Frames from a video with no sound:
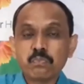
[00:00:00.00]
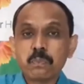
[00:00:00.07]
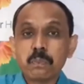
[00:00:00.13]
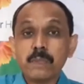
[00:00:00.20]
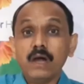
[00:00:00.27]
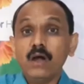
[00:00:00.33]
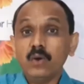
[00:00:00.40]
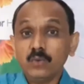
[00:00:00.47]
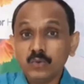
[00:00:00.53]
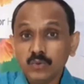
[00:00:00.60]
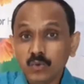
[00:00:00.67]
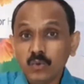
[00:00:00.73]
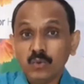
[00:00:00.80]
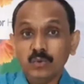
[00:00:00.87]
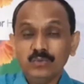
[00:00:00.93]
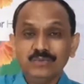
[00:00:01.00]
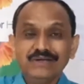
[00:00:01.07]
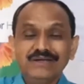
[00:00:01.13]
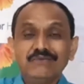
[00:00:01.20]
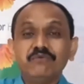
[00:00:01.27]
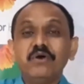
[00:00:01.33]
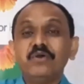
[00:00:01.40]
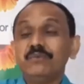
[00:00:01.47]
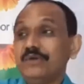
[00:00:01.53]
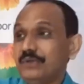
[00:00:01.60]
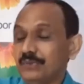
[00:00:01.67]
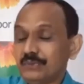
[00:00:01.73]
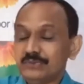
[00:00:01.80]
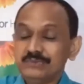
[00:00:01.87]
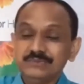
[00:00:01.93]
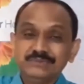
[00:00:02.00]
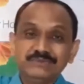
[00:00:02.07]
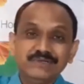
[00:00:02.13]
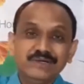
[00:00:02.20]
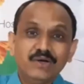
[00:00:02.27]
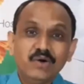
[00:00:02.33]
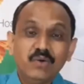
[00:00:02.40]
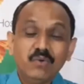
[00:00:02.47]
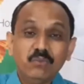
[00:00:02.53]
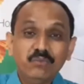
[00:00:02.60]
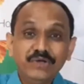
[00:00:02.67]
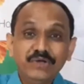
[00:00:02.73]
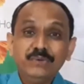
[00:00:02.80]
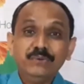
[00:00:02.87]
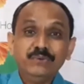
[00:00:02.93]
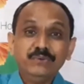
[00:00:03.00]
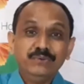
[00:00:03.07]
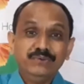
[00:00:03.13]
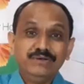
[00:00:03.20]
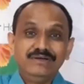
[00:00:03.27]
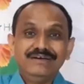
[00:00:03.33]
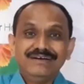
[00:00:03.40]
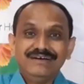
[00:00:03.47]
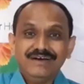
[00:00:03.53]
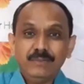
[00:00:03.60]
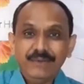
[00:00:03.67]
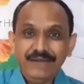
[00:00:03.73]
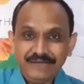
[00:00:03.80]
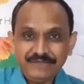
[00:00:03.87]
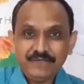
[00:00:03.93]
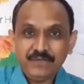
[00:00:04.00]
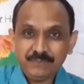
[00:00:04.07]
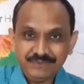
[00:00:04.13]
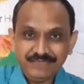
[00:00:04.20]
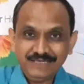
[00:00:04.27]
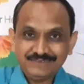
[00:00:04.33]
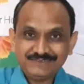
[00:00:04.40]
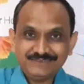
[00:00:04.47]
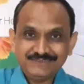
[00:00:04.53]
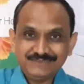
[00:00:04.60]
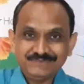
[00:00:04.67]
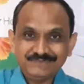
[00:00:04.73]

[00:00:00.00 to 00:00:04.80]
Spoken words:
Now, how to know? What do? We do a battery of tests.